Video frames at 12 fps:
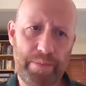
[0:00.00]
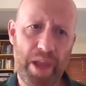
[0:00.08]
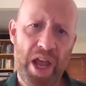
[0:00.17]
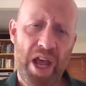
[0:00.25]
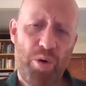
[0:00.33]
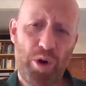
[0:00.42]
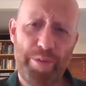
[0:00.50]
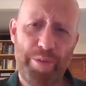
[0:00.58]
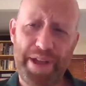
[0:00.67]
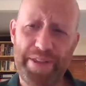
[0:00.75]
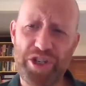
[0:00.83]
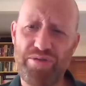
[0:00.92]
What about the
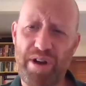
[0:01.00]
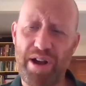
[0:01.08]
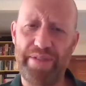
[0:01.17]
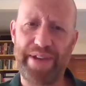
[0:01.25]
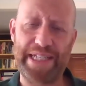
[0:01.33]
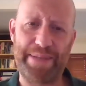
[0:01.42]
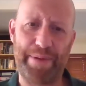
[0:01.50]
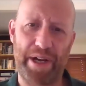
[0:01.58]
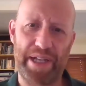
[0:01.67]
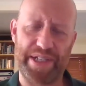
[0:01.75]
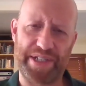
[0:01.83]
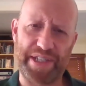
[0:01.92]
trial of antibiotics?
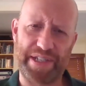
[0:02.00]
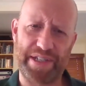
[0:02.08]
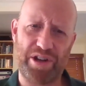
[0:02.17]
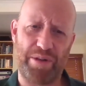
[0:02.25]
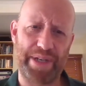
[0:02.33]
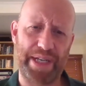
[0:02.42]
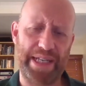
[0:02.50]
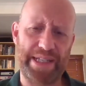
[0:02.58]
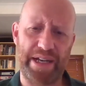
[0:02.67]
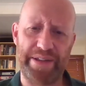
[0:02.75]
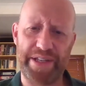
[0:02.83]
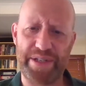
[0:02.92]
This is commonly done, and
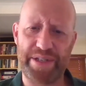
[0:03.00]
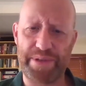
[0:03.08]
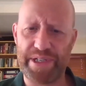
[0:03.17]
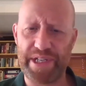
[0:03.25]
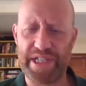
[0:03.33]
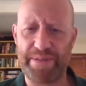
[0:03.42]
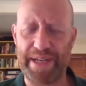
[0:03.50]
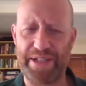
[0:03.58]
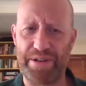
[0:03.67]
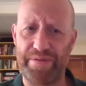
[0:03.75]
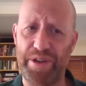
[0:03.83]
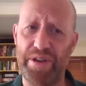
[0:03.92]
this was a systematic
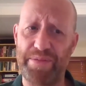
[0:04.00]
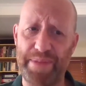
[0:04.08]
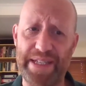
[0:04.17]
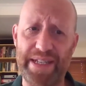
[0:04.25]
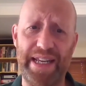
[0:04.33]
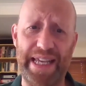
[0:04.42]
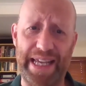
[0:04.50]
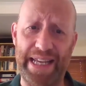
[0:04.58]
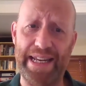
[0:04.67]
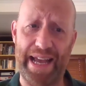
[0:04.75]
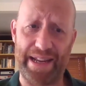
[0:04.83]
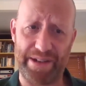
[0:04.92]
review, admittedly in
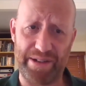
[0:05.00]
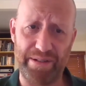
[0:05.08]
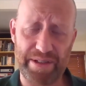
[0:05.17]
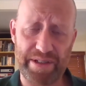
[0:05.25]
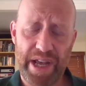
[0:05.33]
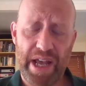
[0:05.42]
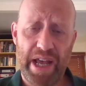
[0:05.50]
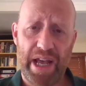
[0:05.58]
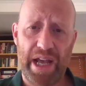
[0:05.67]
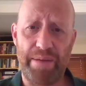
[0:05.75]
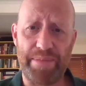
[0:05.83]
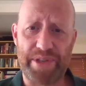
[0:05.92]
adults.
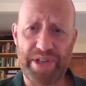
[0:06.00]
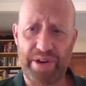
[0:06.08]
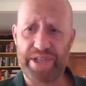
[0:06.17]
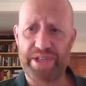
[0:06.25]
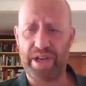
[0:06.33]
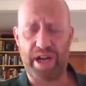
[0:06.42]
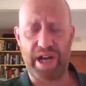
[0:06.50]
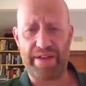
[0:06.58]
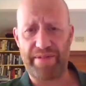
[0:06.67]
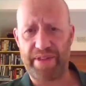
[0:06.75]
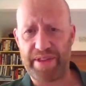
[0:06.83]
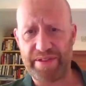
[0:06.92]
So it's,
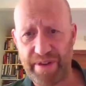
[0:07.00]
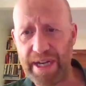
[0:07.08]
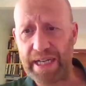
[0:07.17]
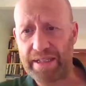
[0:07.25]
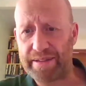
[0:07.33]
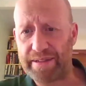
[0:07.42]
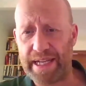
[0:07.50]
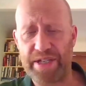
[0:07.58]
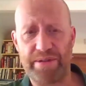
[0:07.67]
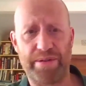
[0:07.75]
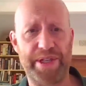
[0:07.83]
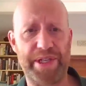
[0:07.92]
there's very little data on
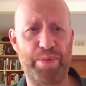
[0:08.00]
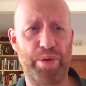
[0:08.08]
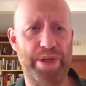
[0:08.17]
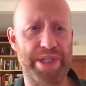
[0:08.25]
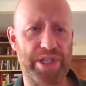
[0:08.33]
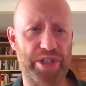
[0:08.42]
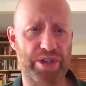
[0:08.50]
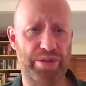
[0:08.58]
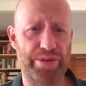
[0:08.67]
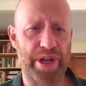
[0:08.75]
this point in children.